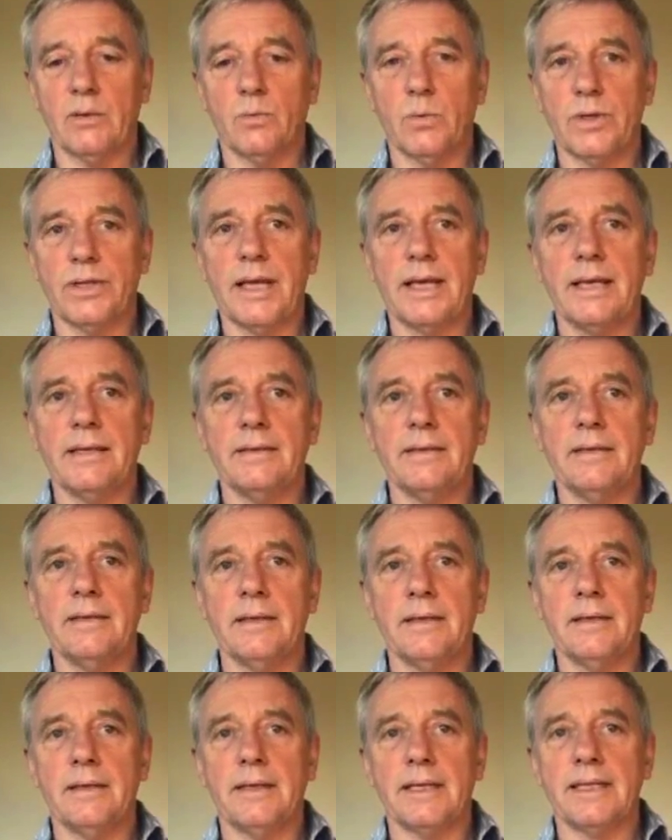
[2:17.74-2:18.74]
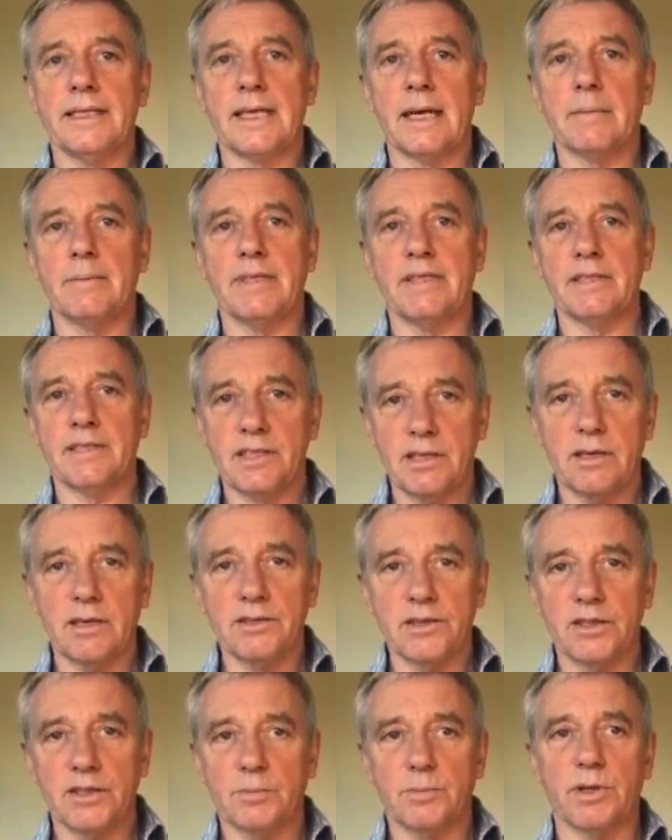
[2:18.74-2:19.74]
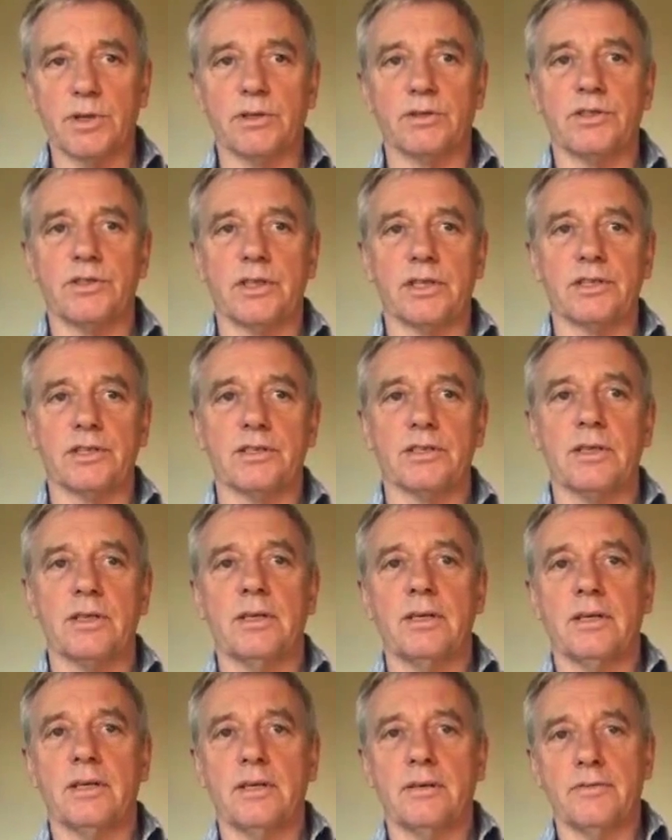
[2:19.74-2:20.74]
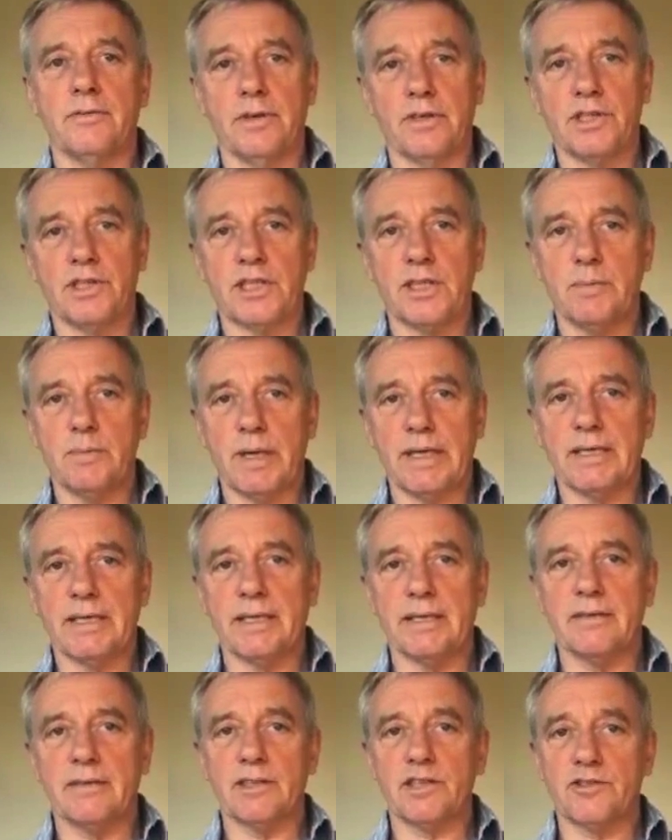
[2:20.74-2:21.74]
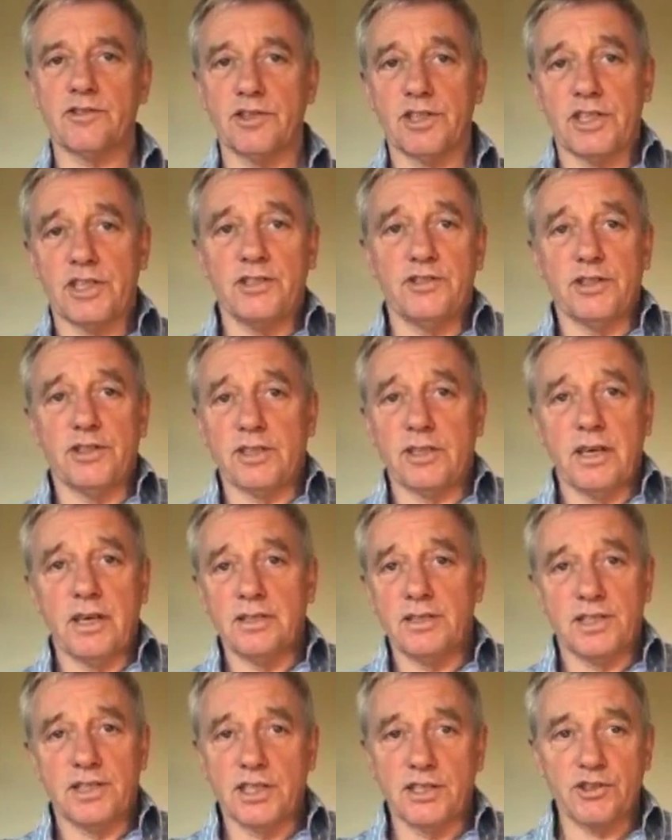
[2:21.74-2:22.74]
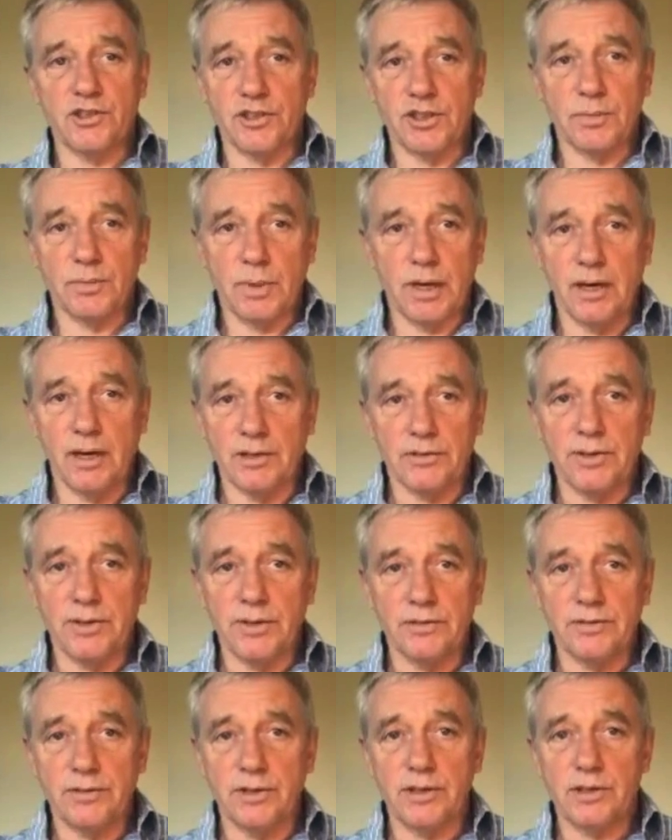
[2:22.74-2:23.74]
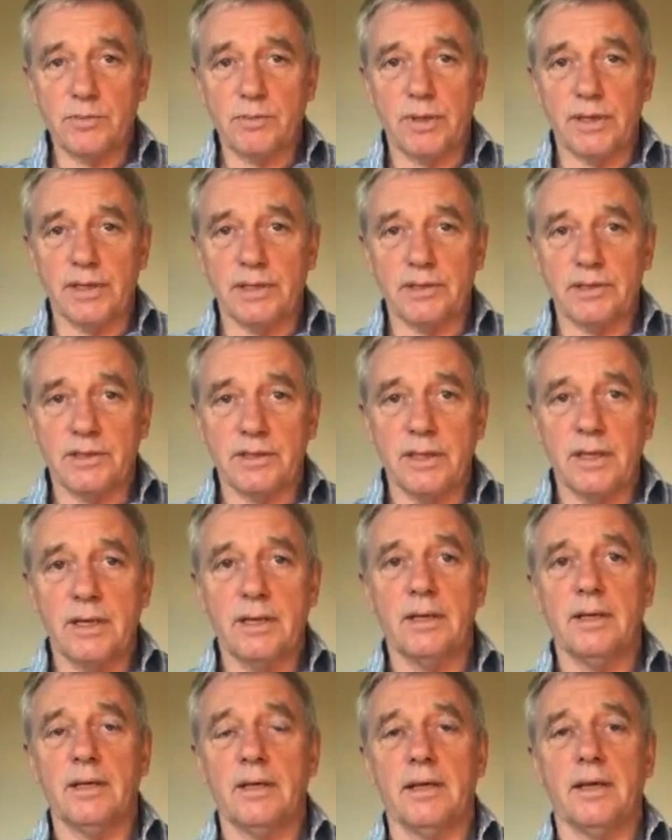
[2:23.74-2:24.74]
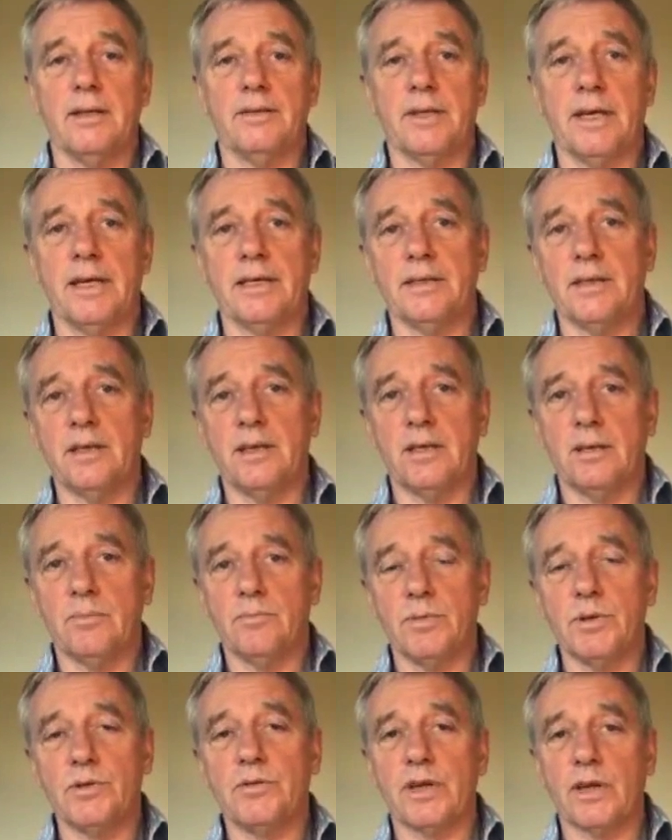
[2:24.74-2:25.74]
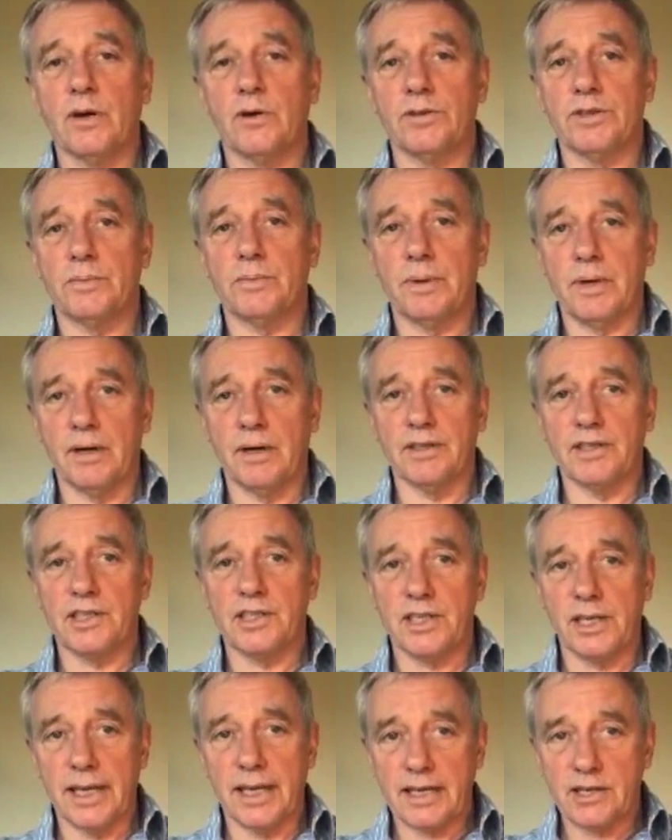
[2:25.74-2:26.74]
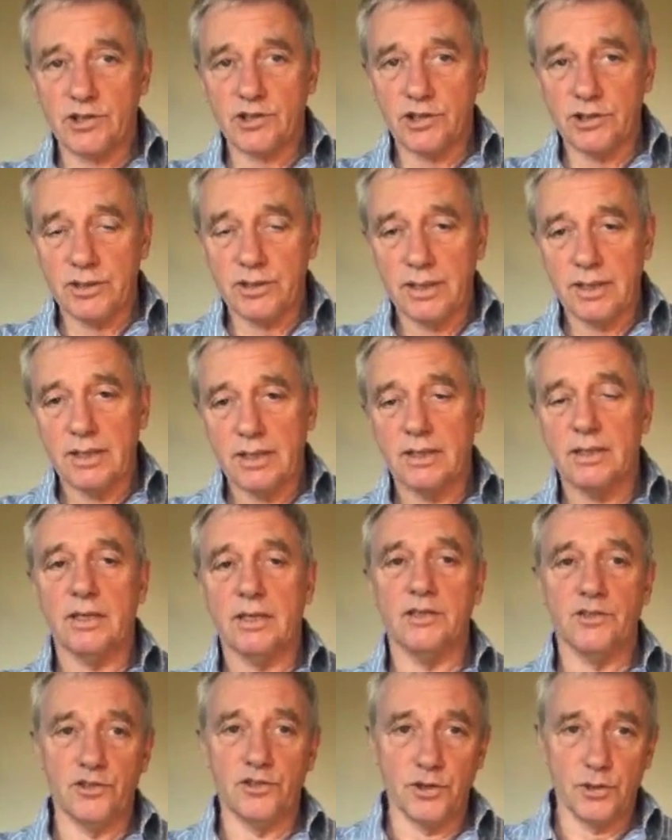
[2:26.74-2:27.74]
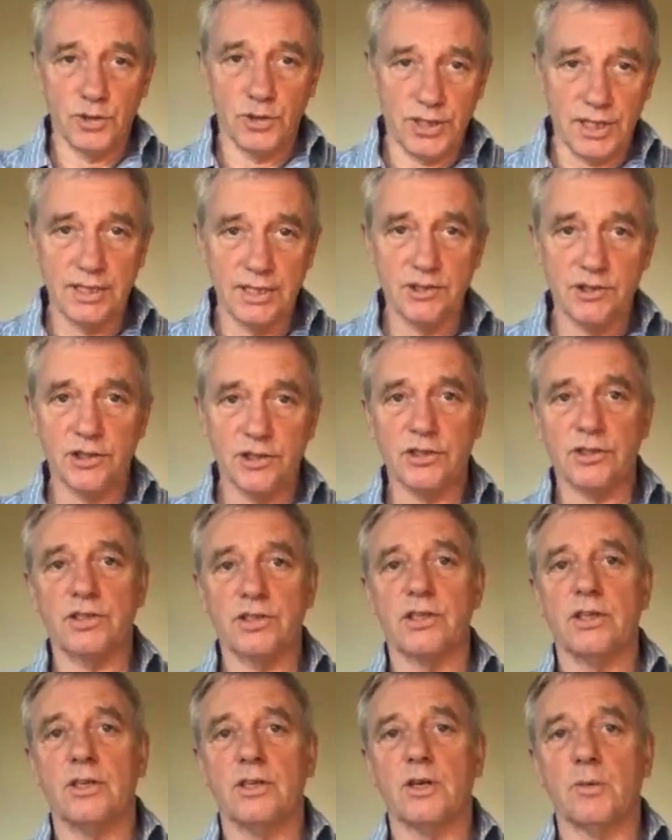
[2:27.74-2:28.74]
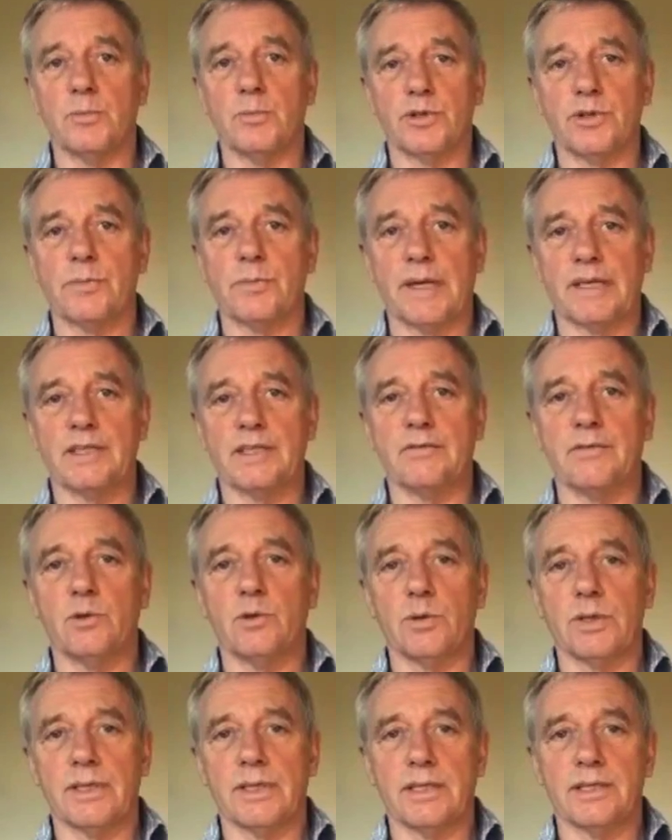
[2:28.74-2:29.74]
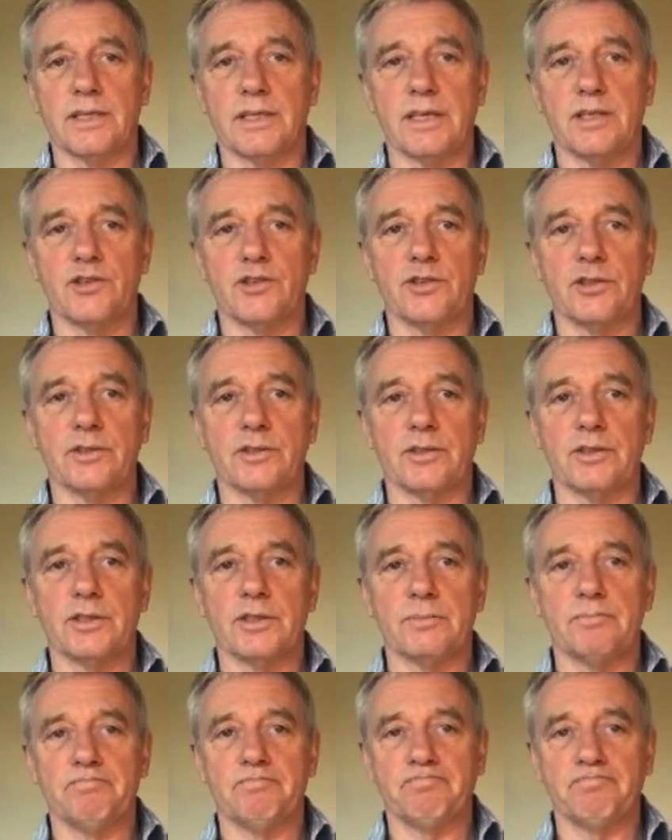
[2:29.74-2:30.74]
We then examine the start of the process, firstly making the strategic decision to partner in the first place, and then moving on to partner selection and due diligence of prospective organisations.